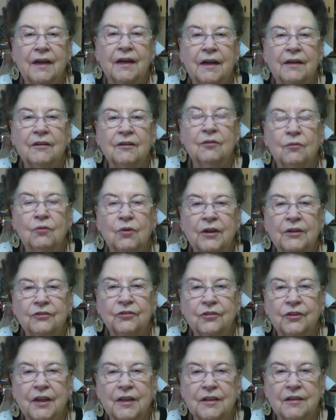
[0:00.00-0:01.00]
And on one
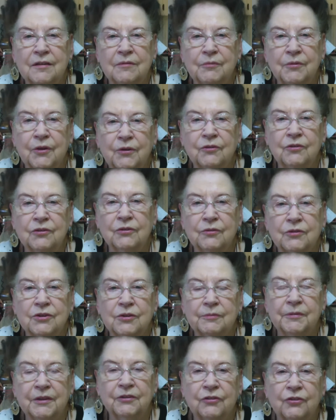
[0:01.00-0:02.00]
side of the boat there was a
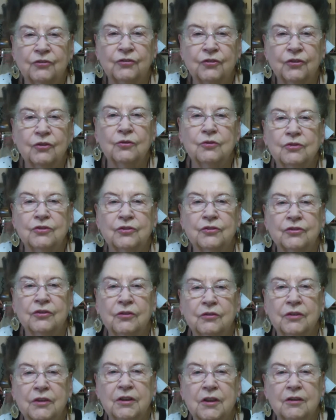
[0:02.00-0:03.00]
bunch of soldiers
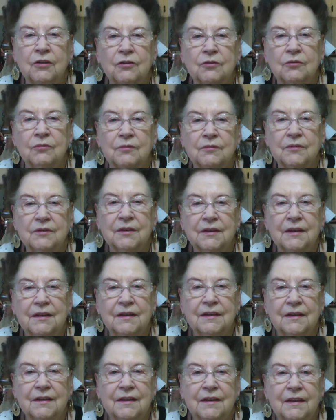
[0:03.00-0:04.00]
going home,
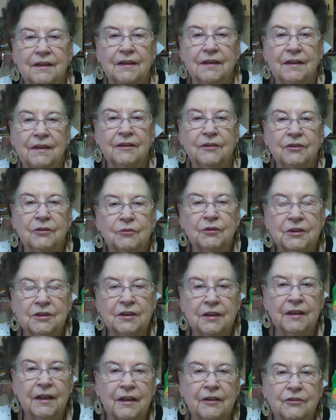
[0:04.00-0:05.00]
and you weren't
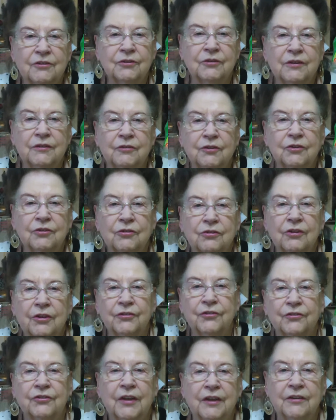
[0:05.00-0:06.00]
allowed to even
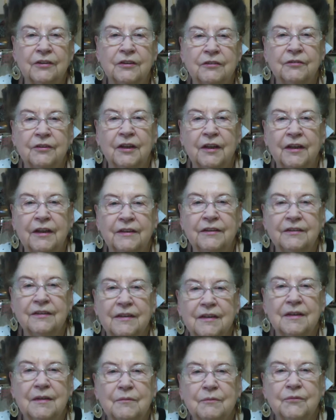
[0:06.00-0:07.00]
cross that divide.
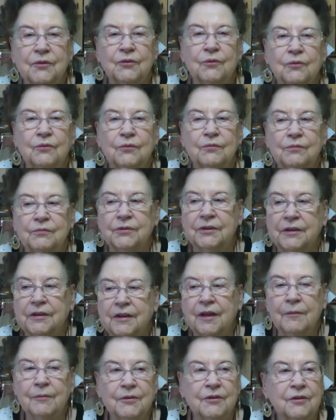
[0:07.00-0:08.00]
but a
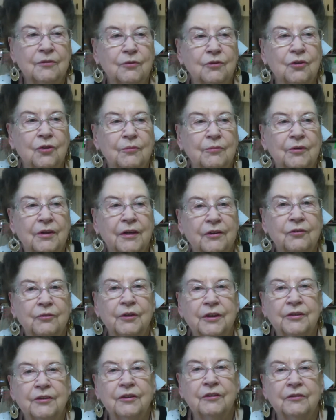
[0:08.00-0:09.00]
couple of the war brides
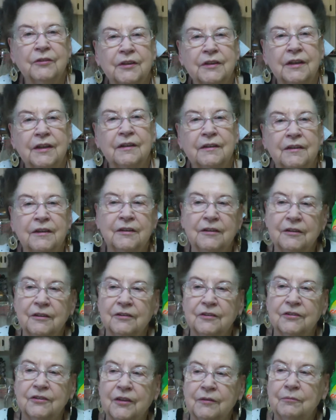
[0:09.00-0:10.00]
went over there, and they
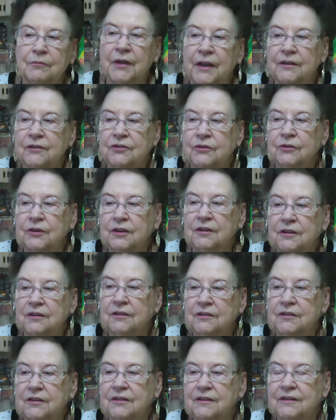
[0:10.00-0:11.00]
got sent back to
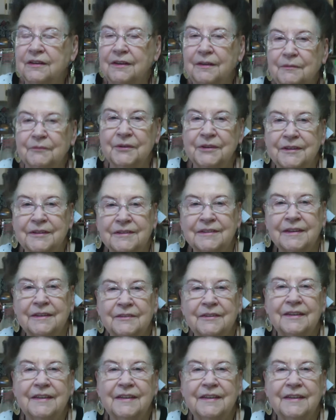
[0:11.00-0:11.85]
England because they